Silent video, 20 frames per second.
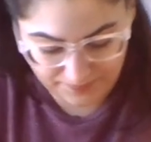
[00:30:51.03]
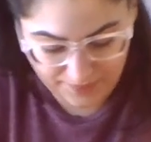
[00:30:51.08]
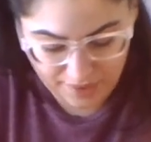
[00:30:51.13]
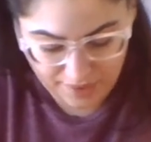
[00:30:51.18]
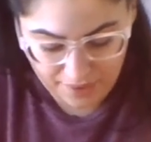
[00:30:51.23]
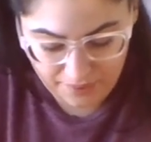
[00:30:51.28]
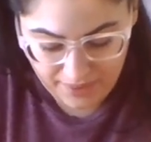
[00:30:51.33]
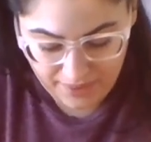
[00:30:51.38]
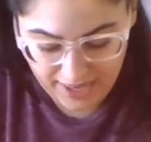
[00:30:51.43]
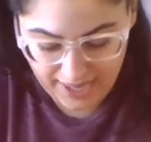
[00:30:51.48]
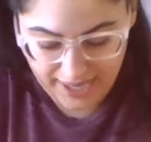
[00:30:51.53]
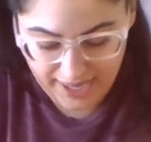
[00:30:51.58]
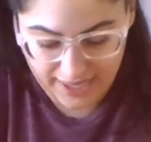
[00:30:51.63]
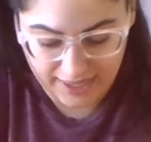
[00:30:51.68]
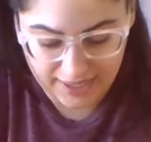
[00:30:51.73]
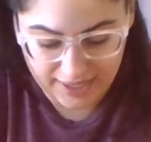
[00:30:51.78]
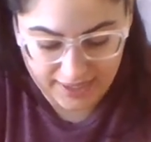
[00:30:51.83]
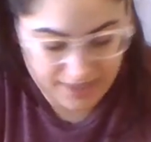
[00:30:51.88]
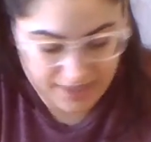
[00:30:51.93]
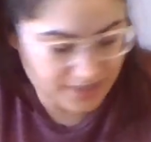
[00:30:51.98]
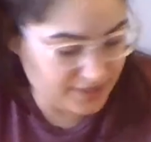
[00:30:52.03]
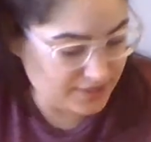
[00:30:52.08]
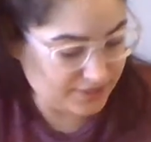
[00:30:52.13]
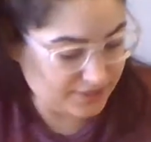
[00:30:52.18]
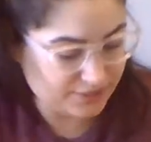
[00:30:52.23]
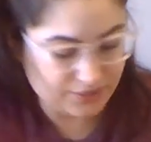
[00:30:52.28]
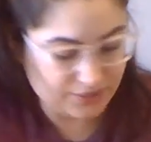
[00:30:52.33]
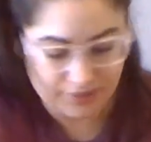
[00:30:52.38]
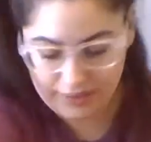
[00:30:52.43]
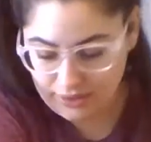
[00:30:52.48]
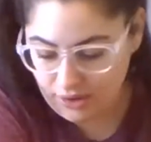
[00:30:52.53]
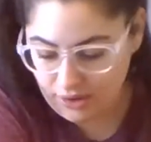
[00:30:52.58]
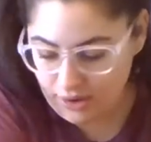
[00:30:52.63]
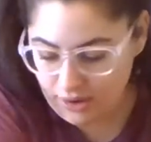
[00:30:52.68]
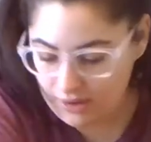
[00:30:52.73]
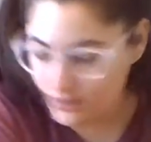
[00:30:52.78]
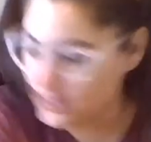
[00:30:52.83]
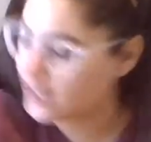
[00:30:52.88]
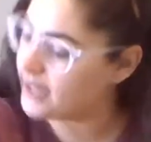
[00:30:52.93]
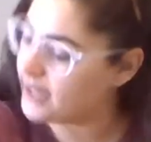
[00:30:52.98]
Okay, so they're
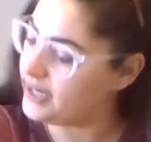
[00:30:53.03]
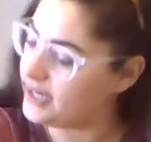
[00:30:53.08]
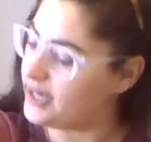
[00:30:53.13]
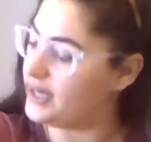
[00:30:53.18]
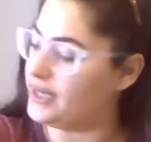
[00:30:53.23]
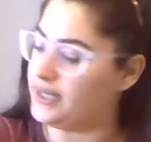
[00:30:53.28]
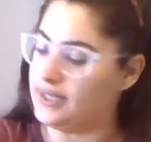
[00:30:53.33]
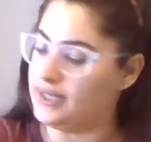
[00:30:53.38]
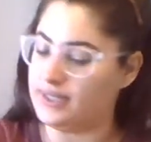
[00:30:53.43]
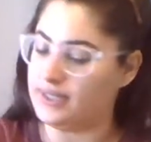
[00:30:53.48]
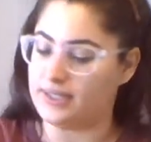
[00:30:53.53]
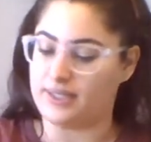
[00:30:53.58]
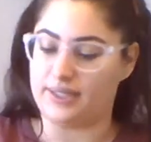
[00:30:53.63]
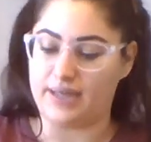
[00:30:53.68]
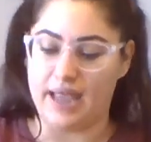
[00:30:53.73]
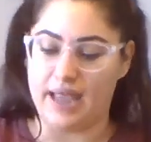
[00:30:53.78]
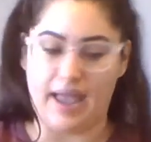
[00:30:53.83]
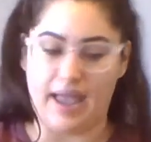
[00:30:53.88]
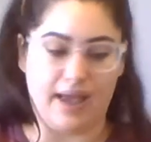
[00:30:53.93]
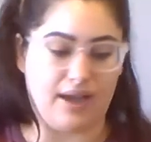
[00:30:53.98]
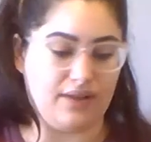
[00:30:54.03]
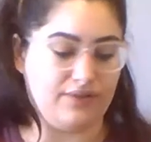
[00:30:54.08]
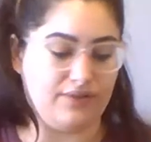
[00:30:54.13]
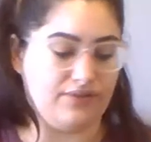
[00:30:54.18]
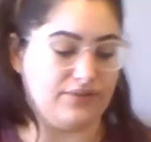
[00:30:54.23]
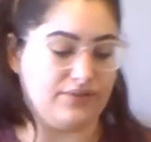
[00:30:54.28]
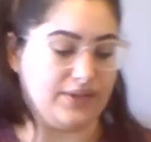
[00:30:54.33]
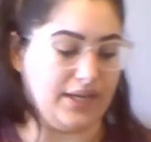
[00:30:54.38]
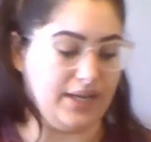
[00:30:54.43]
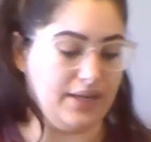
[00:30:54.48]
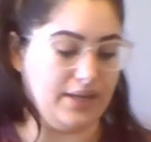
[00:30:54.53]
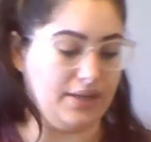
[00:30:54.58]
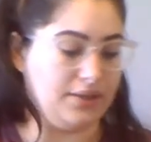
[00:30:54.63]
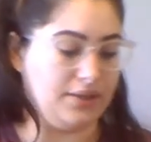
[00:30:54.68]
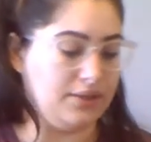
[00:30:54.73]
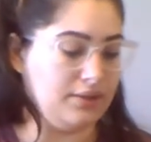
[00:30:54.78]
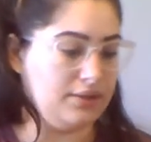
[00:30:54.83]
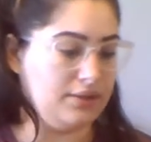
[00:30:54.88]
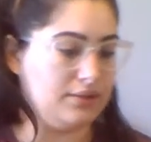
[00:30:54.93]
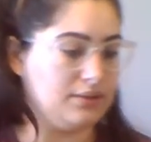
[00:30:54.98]
all cut in half now.